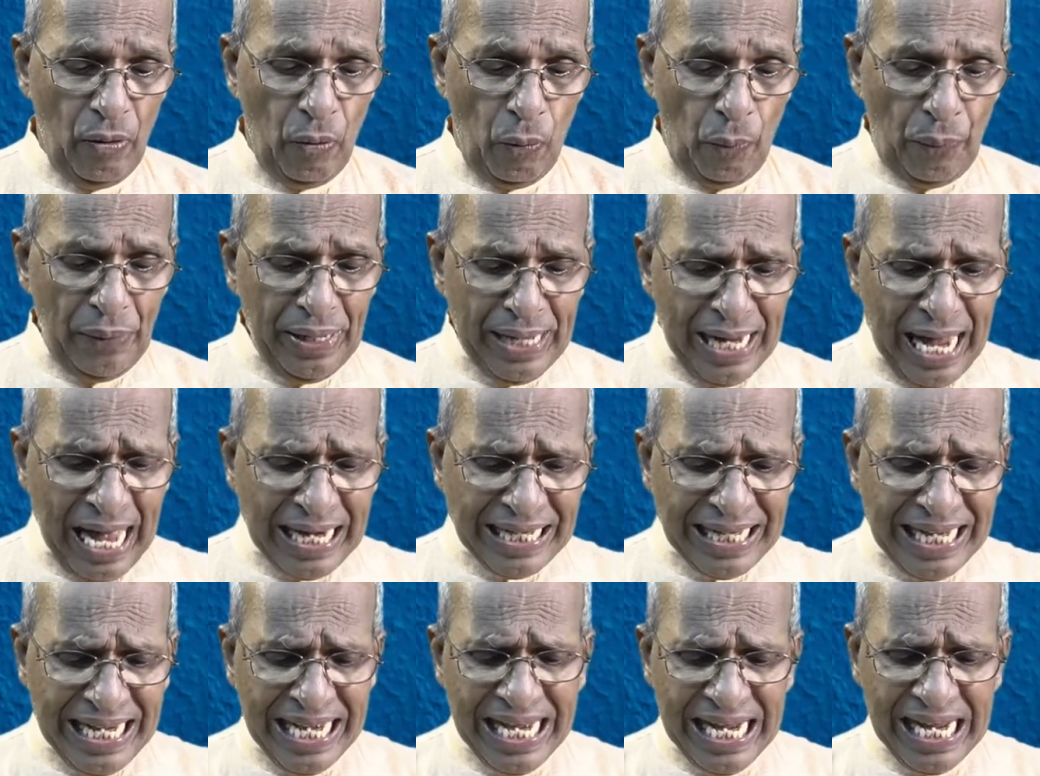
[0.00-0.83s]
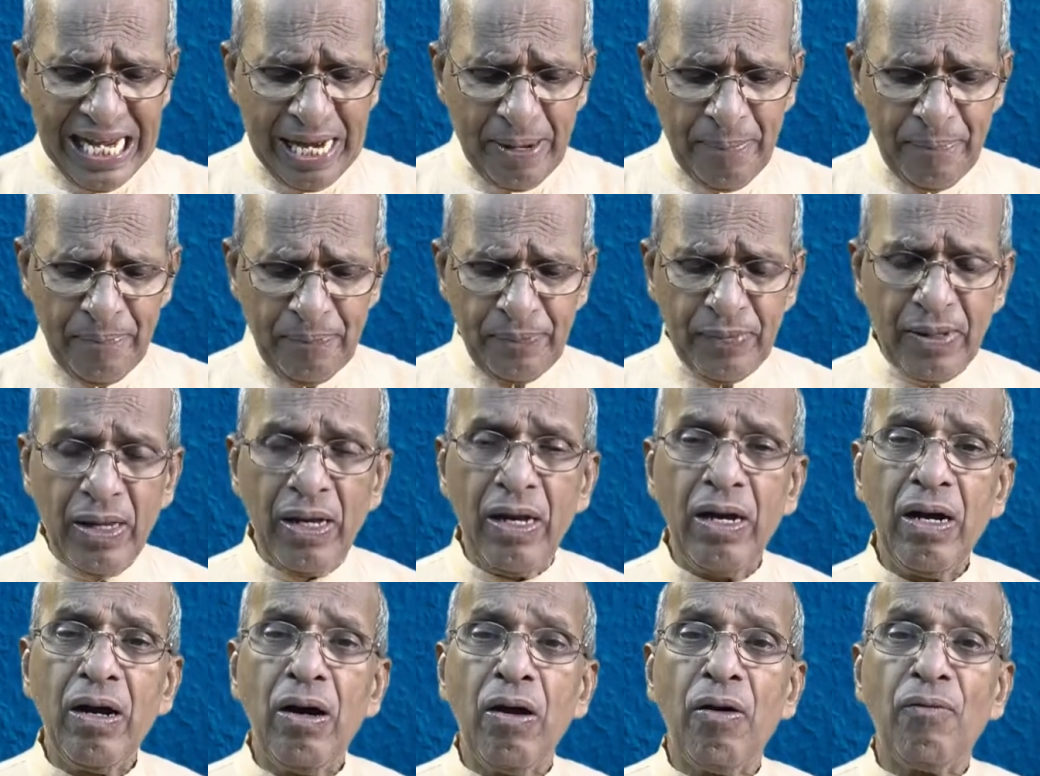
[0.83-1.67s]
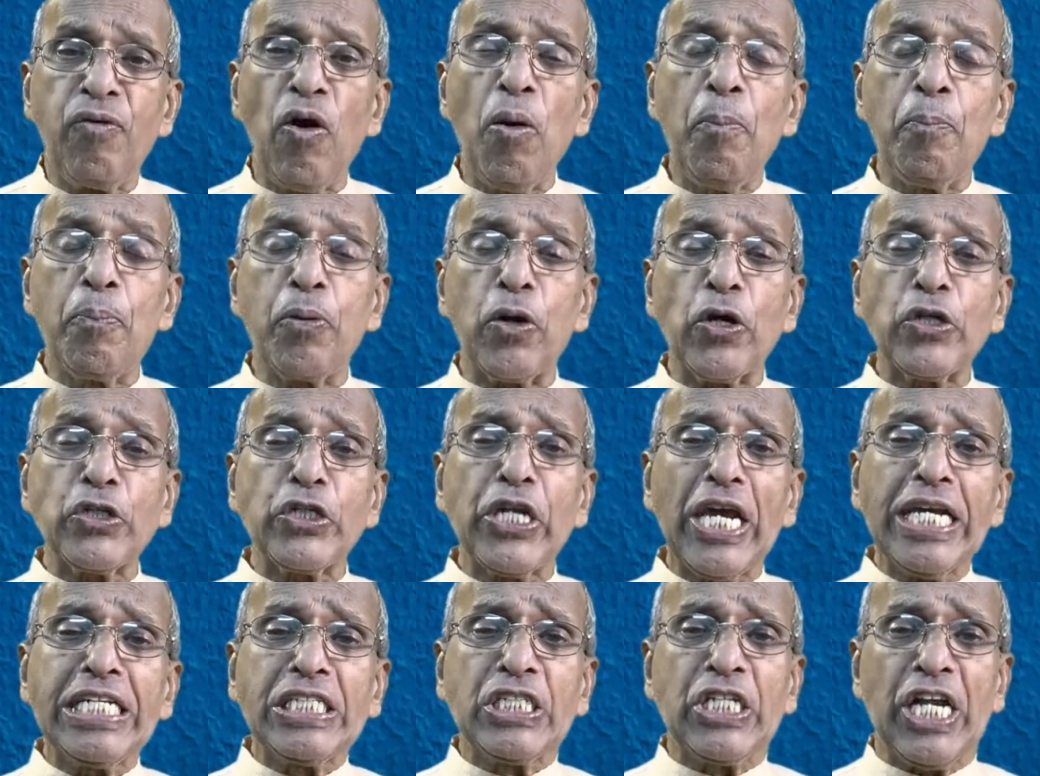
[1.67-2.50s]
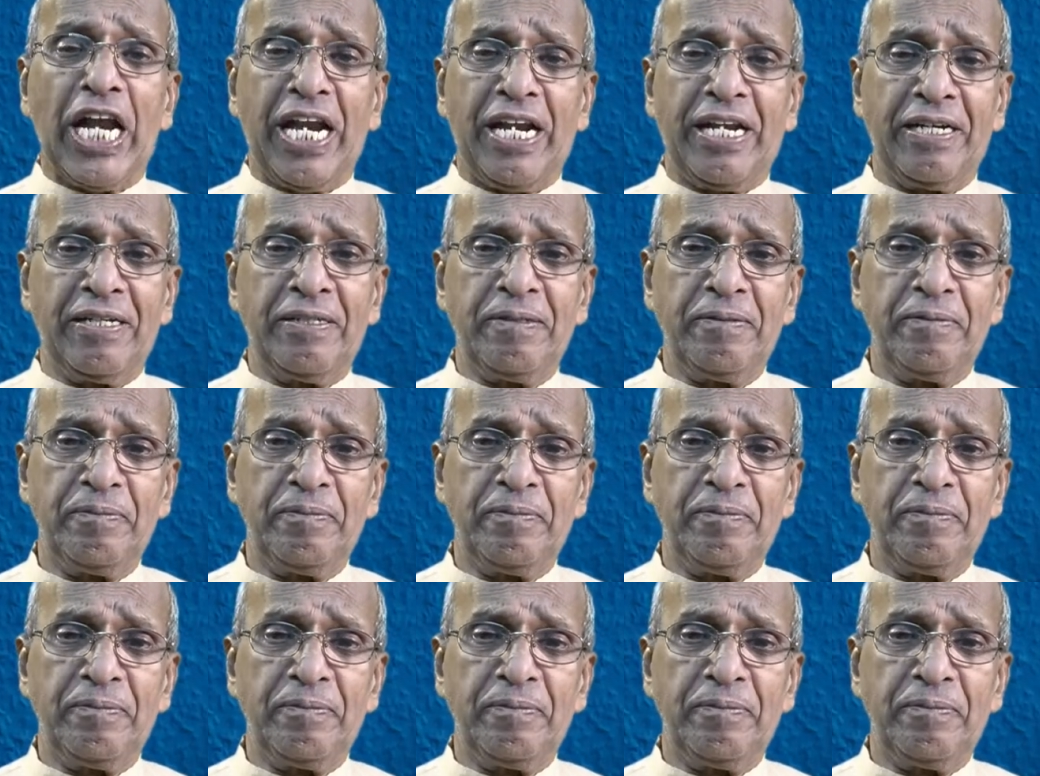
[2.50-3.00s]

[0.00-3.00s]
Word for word: we are in Him for protection